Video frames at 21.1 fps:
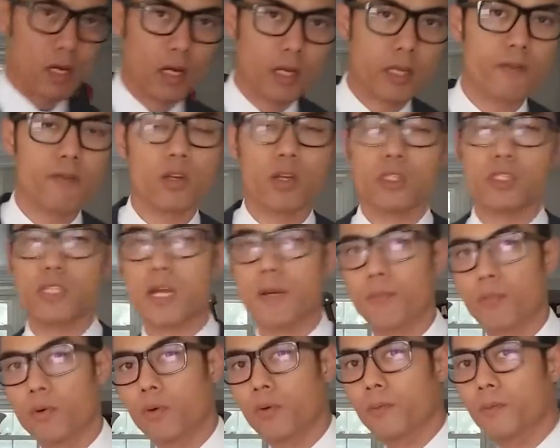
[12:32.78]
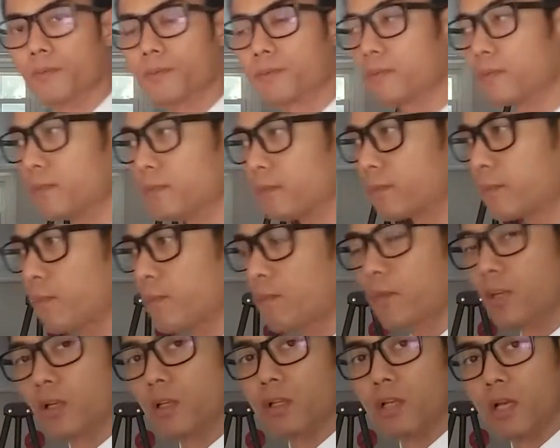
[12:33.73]
give you an example.
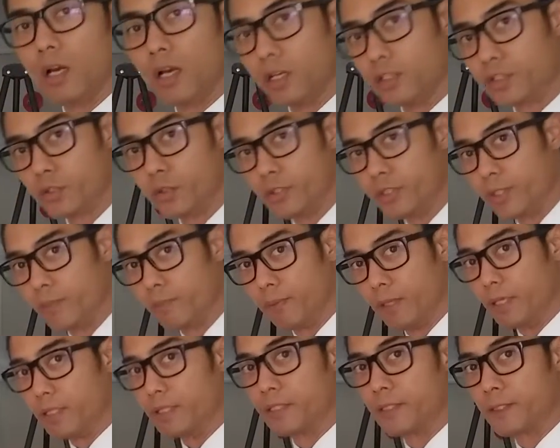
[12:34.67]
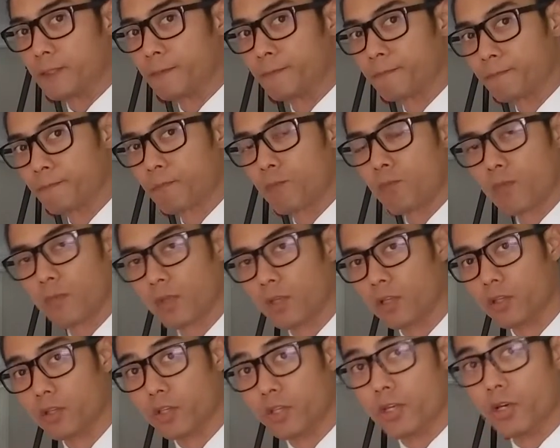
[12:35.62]
A sushi place.
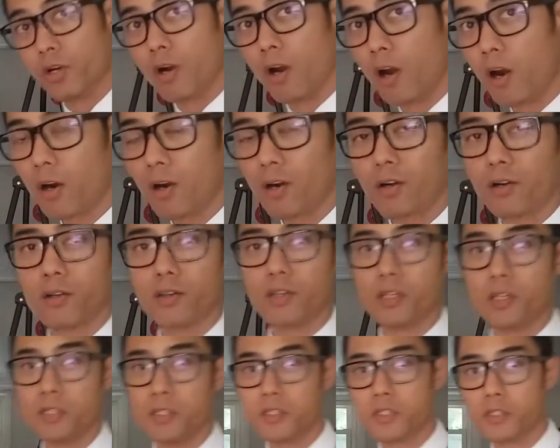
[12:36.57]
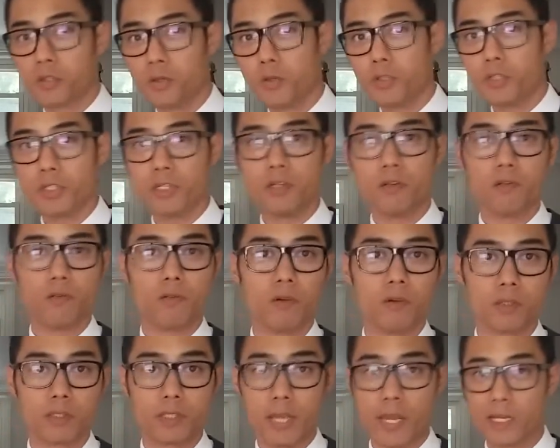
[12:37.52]
There are these sushi
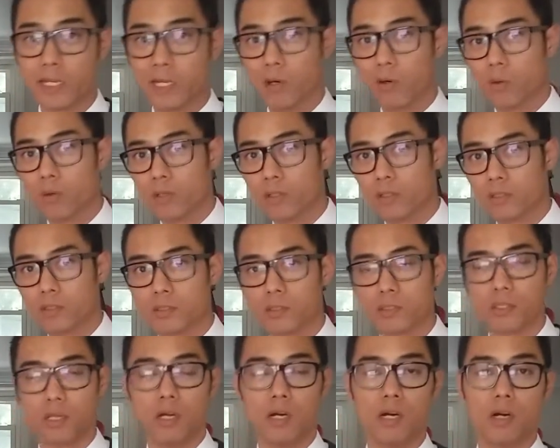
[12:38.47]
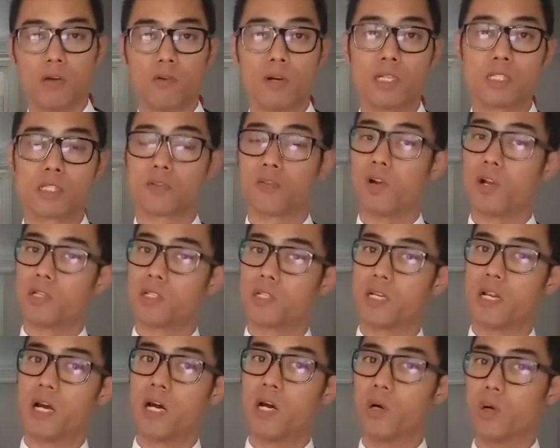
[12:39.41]
takeout restaurants
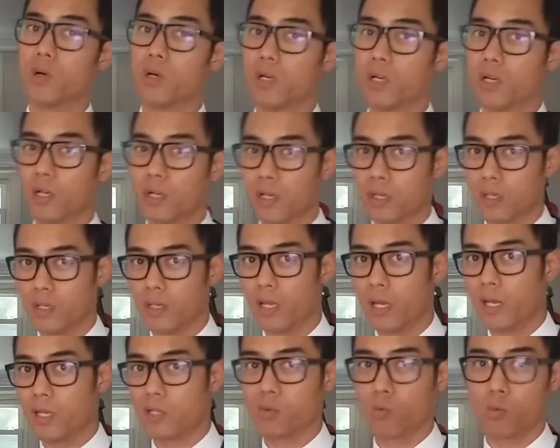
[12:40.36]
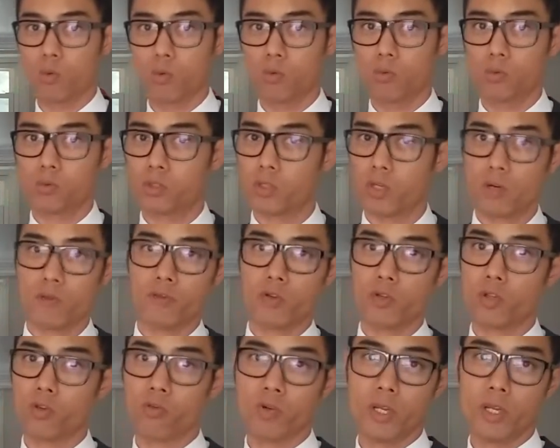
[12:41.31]
now that will serve
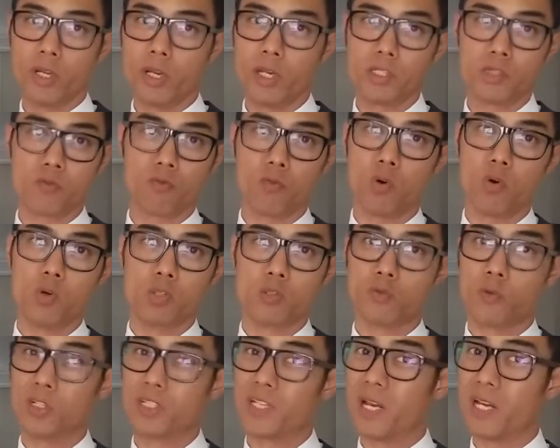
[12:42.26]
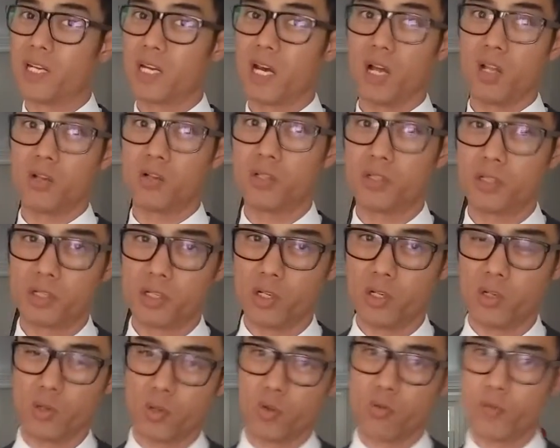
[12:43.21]
you 3 nice rolls for $10.
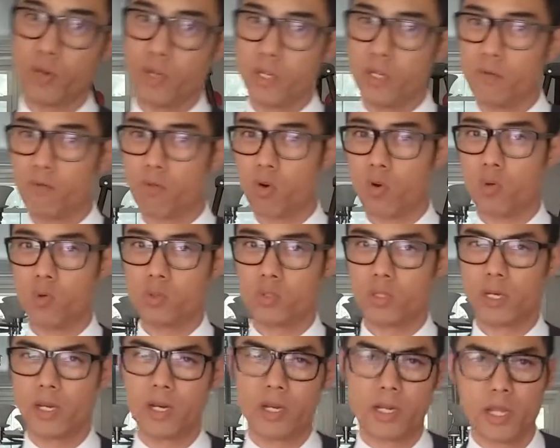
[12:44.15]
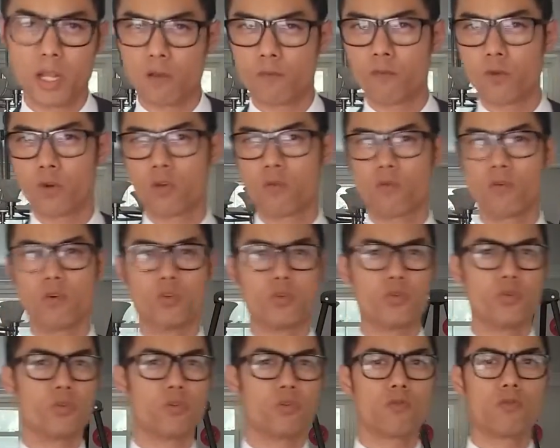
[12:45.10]
3 rolls. You get a California roll,
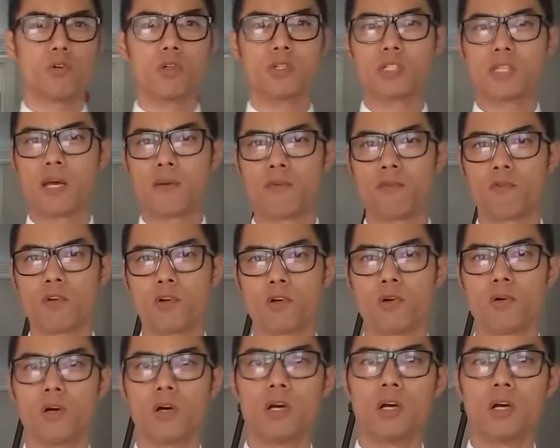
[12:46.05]
tuna roll, salmon roll,